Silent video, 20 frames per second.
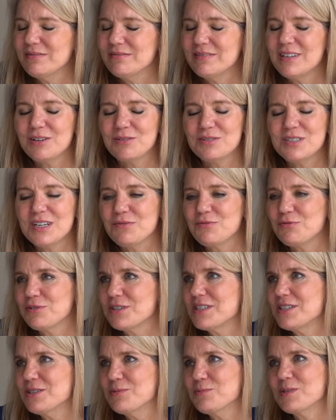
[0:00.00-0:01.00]
And Dave
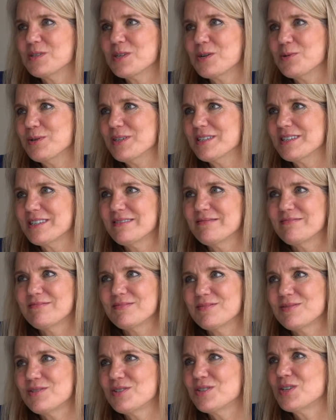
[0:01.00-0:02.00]
Christian was always
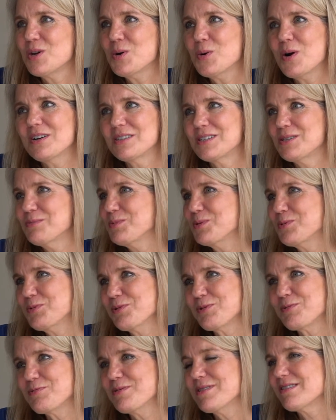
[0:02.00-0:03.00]
so awesome to
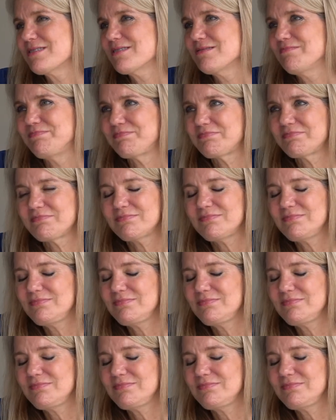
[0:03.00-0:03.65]
work with, and